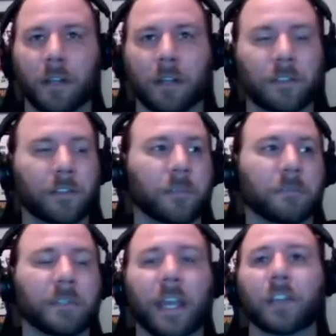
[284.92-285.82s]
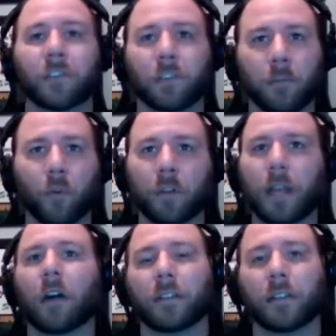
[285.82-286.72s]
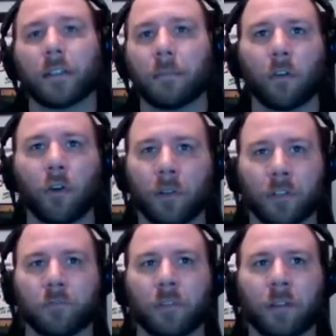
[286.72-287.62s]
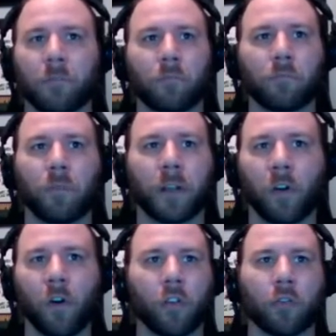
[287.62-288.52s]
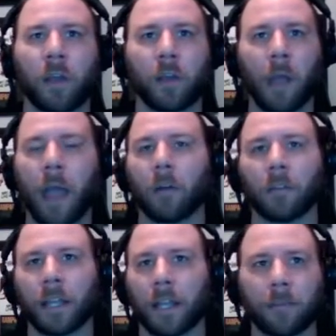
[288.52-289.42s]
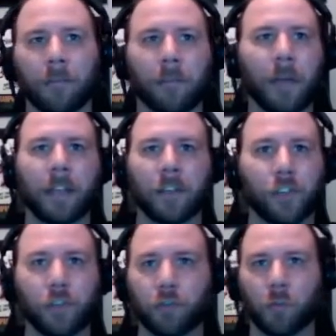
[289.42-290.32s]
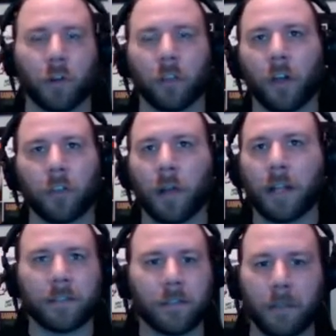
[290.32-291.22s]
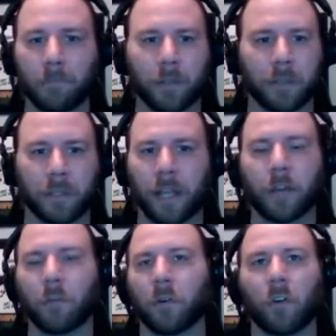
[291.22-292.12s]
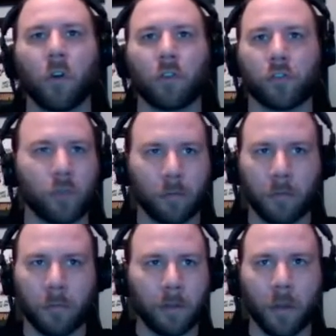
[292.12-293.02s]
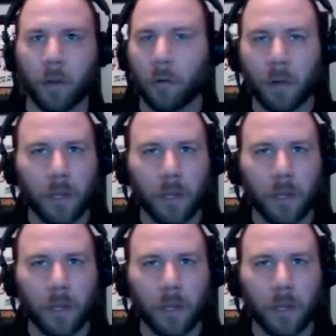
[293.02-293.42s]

substantially more talented than Miro is, all the way around. If I had to choose one or the other, I'd put the title on Archer over Miro,